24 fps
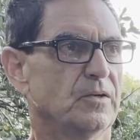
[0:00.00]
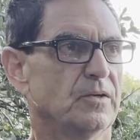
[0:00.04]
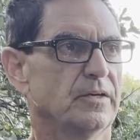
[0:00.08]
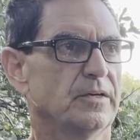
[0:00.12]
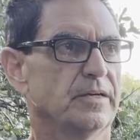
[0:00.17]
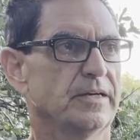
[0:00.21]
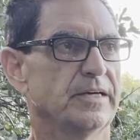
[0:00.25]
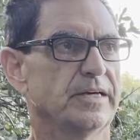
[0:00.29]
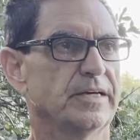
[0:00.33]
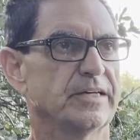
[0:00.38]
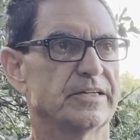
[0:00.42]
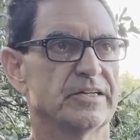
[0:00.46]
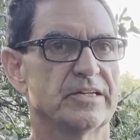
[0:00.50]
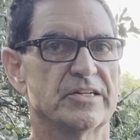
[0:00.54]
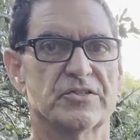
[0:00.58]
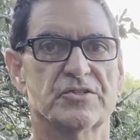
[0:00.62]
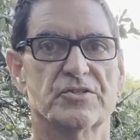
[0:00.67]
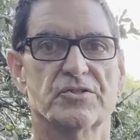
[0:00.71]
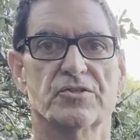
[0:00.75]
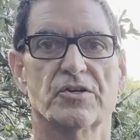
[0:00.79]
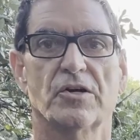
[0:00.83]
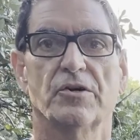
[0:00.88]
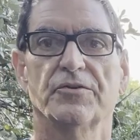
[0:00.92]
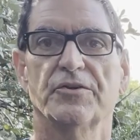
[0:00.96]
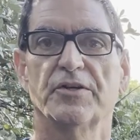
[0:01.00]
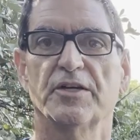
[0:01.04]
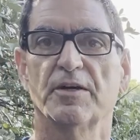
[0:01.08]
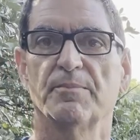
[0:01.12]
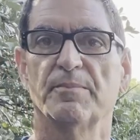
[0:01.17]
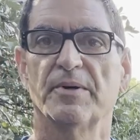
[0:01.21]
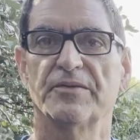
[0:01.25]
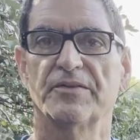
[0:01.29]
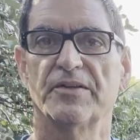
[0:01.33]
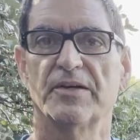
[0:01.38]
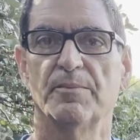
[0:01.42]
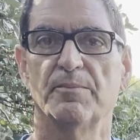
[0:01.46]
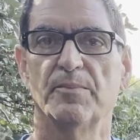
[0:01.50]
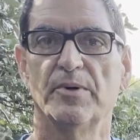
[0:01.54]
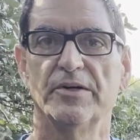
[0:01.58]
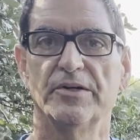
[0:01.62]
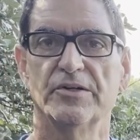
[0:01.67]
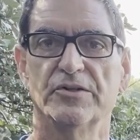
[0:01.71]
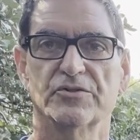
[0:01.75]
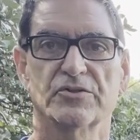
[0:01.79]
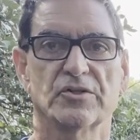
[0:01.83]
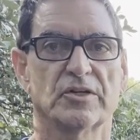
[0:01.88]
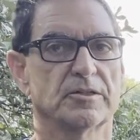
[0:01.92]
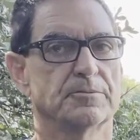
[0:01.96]
And I start thinking about that money.
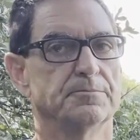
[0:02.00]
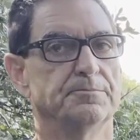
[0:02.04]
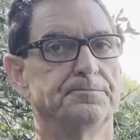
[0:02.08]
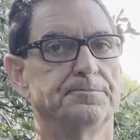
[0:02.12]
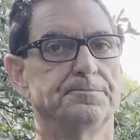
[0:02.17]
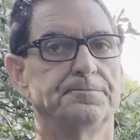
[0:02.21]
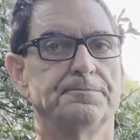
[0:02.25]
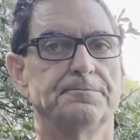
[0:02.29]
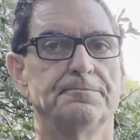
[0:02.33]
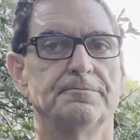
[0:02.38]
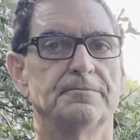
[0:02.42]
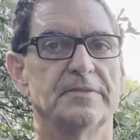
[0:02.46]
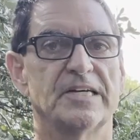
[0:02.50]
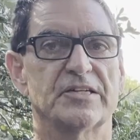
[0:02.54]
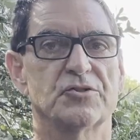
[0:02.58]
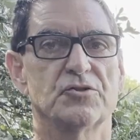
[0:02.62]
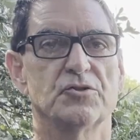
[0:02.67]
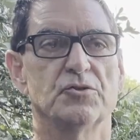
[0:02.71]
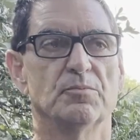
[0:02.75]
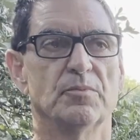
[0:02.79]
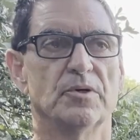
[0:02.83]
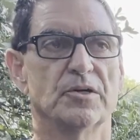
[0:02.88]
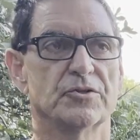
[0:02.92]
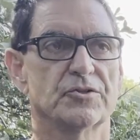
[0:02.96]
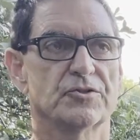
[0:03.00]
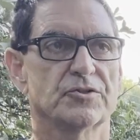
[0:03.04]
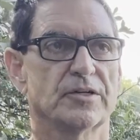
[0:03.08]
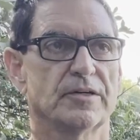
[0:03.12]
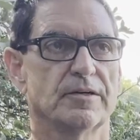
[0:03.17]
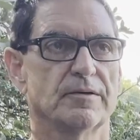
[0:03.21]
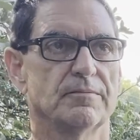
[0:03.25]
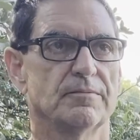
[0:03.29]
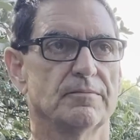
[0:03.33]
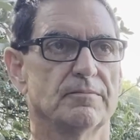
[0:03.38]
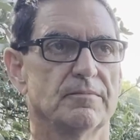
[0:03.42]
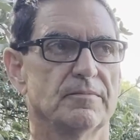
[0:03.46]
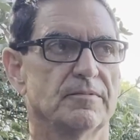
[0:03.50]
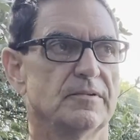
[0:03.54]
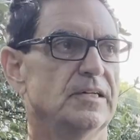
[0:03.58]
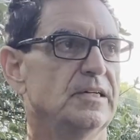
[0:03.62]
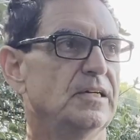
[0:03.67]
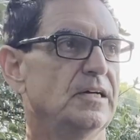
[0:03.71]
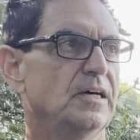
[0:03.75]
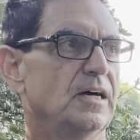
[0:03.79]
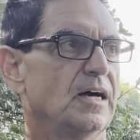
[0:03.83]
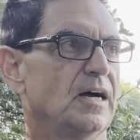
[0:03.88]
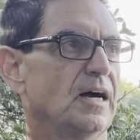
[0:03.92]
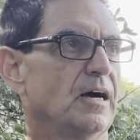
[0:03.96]
It's like, that's too much.
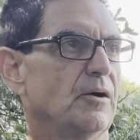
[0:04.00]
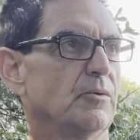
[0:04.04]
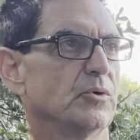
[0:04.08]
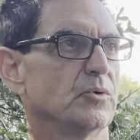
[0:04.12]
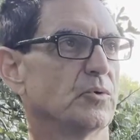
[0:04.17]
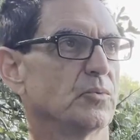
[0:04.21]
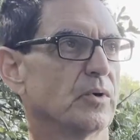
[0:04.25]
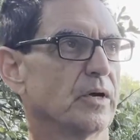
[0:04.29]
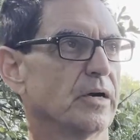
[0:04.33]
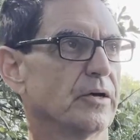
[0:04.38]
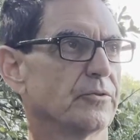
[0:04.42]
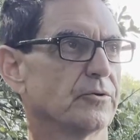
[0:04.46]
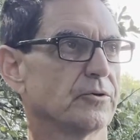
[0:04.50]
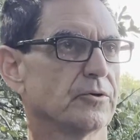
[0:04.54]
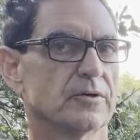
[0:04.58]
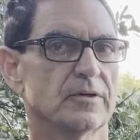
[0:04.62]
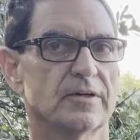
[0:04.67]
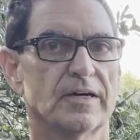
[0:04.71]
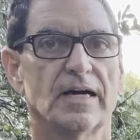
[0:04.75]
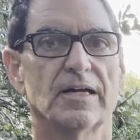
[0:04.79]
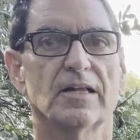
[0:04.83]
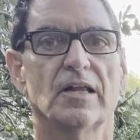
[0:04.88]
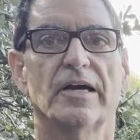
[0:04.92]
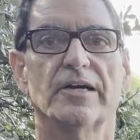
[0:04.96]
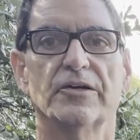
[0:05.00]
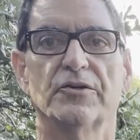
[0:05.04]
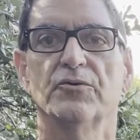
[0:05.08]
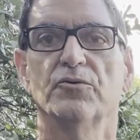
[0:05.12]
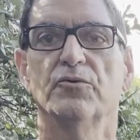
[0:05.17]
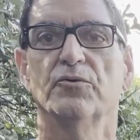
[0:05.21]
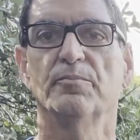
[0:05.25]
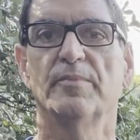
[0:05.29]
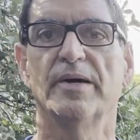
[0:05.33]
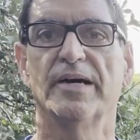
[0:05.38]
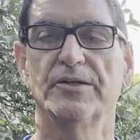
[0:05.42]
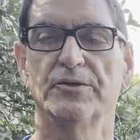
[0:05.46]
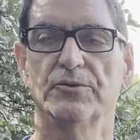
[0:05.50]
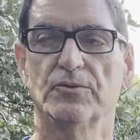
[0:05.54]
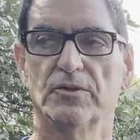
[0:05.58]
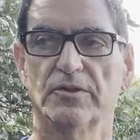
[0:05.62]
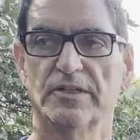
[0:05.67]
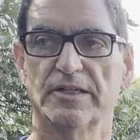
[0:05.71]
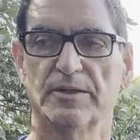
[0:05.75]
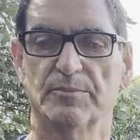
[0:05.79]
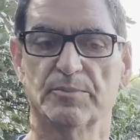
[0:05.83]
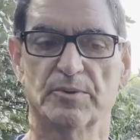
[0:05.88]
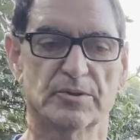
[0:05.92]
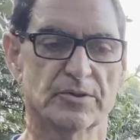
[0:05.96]
I like doing manual
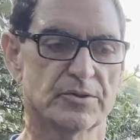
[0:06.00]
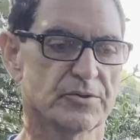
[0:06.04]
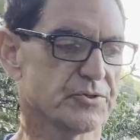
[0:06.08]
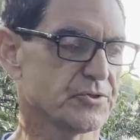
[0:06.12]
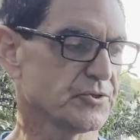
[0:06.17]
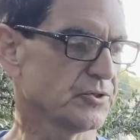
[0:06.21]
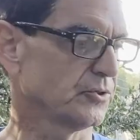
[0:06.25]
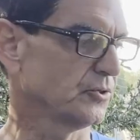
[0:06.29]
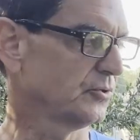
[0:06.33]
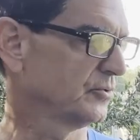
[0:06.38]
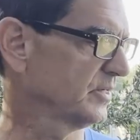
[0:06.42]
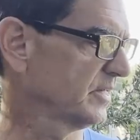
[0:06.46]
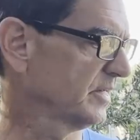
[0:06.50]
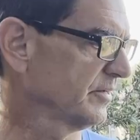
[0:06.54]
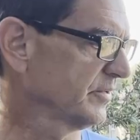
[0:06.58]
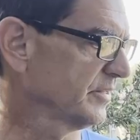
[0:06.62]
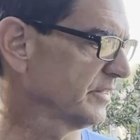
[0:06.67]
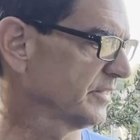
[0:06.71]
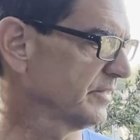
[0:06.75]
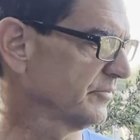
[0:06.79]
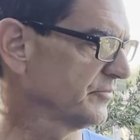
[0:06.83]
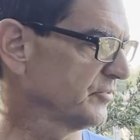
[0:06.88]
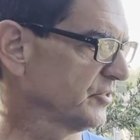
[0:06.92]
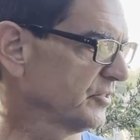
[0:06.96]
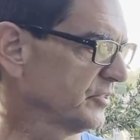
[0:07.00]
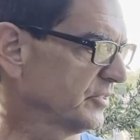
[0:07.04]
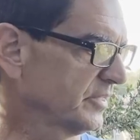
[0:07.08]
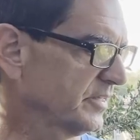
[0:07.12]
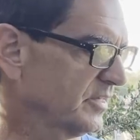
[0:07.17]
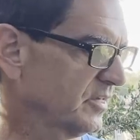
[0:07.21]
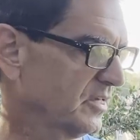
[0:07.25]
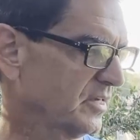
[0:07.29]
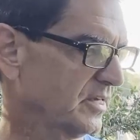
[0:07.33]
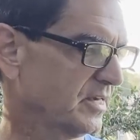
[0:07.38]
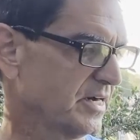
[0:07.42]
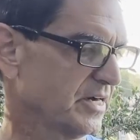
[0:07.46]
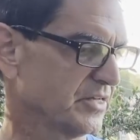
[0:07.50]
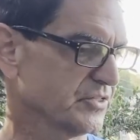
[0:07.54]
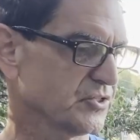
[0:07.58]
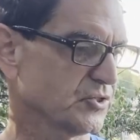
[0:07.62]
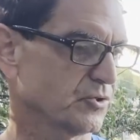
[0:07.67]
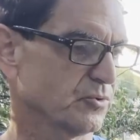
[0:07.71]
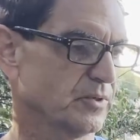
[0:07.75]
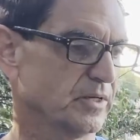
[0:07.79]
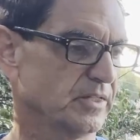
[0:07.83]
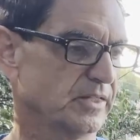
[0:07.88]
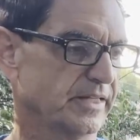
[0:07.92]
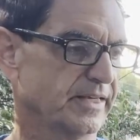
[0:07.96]
labor, so everything I've done
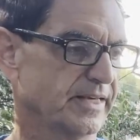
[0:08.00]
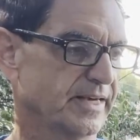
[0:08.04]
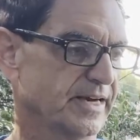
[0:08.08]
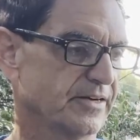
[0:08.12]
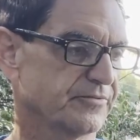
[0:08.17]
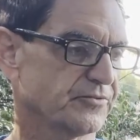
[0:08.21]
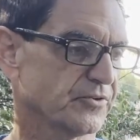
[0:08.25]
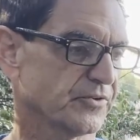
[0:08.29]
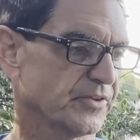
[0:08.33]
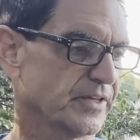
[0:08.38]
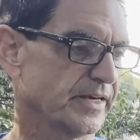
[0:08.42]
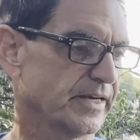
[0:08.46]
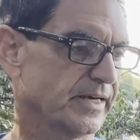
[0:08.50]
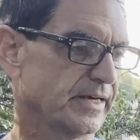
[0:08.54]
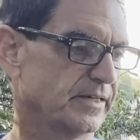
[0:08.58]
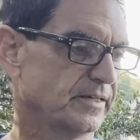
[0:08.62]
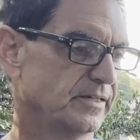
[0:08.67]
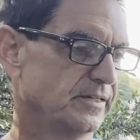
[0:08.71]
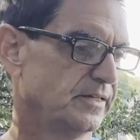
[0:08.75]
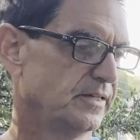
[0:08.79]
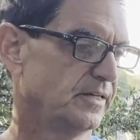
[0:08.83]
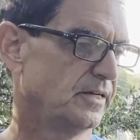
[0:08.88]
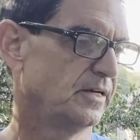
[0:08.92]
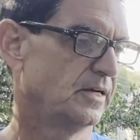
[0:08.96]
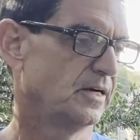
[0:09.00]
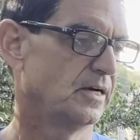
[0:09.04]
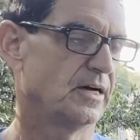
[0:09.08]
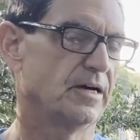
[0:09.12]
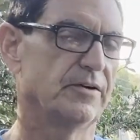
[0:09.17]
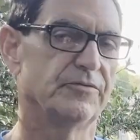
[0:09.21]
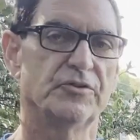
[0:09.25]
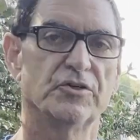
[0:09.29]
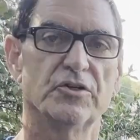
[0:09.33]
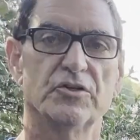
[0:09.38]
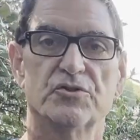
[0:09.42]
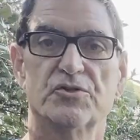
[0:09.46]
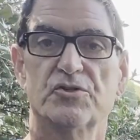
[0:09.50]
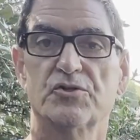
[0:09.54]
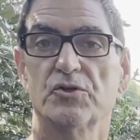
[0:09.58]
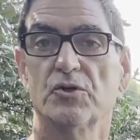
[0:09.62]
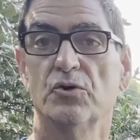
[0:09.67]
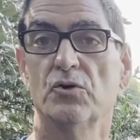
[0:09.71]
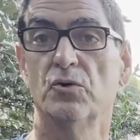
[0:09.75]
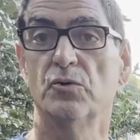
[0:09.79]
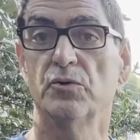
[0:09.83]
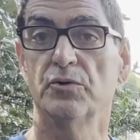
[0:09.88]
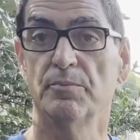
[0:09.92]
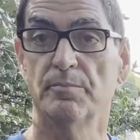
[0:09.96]
consequently after that, I've done
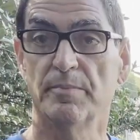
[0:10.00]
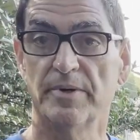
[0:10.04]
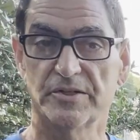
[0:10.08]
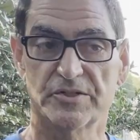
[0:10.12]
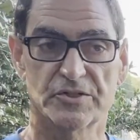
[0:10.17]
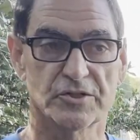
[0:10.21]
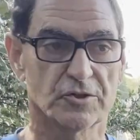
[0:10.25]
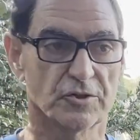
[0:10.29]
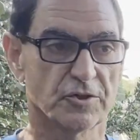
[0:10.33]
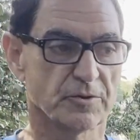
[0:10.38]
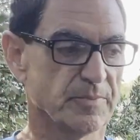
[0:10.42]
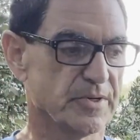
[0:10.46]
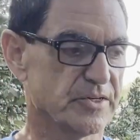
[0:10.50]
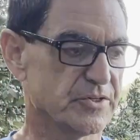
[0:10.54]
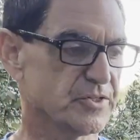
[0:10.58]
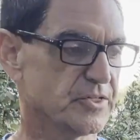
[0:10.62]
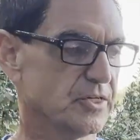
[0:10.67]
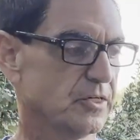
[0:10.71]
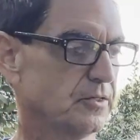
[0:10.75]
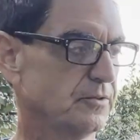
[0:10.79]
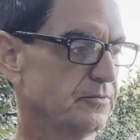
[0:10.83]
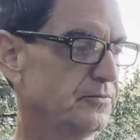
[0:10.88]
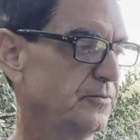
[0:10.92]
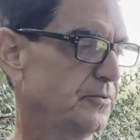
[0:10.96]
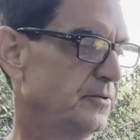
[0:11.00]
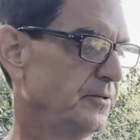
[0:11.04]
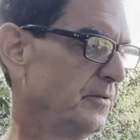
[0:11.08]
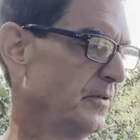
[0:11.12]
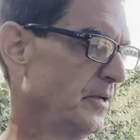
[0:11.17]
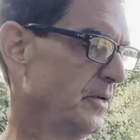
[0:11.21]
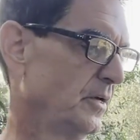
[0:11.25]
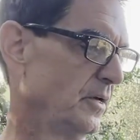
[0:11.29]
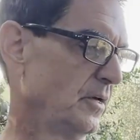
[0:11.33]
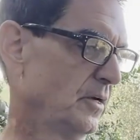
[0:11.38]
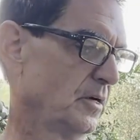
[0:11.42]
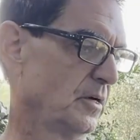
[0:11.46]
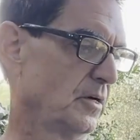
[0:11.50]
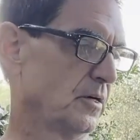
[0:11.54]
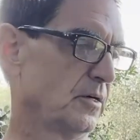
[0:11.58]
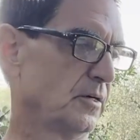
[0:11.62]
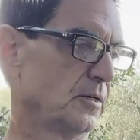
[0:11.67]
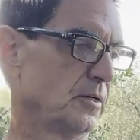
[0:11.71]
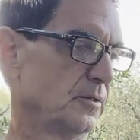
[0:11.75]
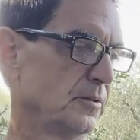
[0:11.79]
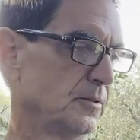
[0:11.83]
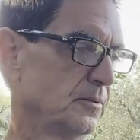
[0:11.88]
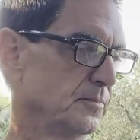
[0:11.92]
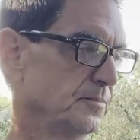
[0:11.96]
stone and masonry myself,
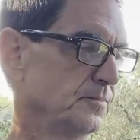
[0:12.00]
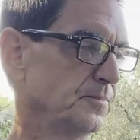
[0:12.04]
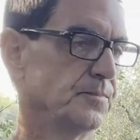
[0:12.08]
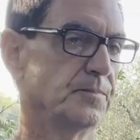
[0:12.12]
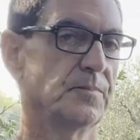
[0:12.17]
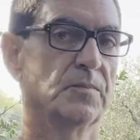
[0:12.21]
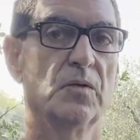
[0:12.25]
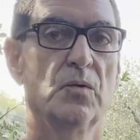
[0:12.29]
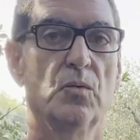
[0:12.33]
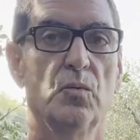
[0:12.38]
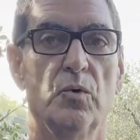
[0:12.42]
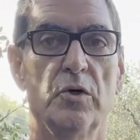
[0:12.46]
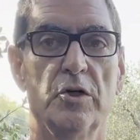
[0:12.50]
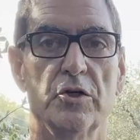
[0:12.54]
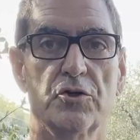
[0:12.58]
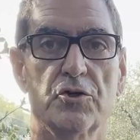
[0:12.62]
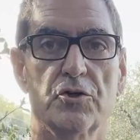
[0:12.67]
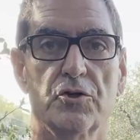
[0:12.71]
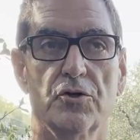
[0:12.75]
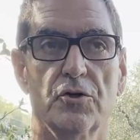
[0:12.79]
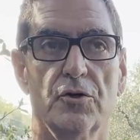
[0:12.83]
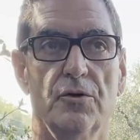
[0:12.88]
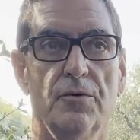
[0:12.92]
which